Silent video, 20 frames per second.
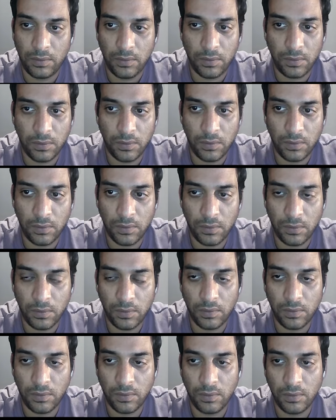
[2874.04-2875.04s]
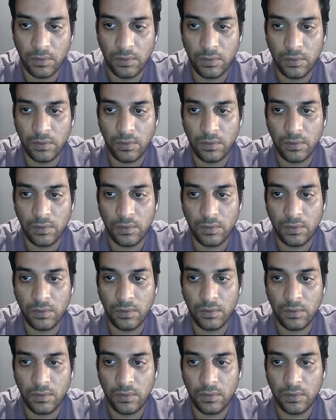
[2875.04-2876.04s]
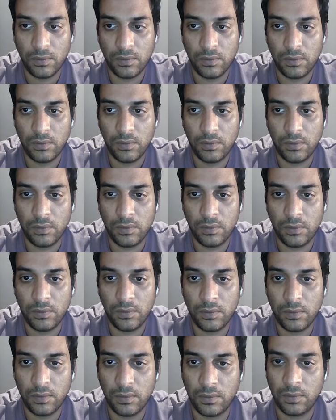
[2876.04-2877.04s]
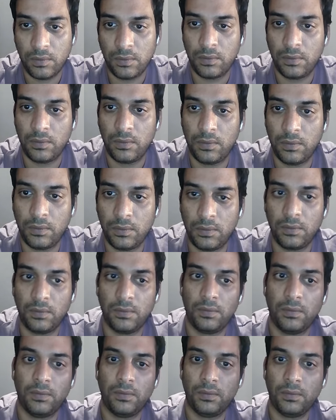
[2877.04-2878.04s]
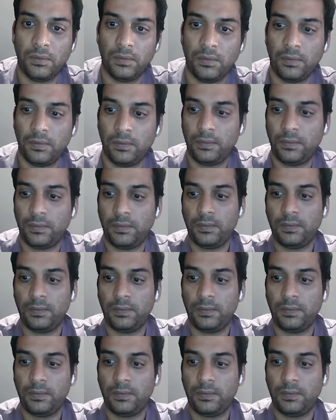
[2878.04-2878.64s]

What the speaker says: [no speech]